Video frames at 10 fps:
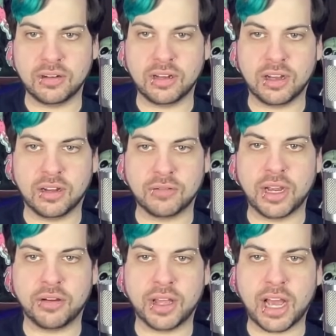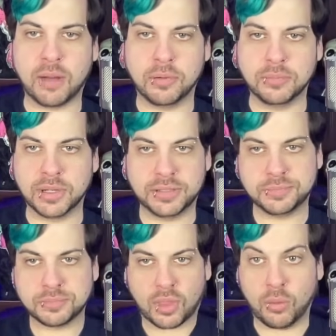Radiohead album,
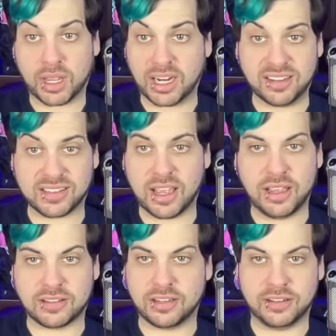but what can I say?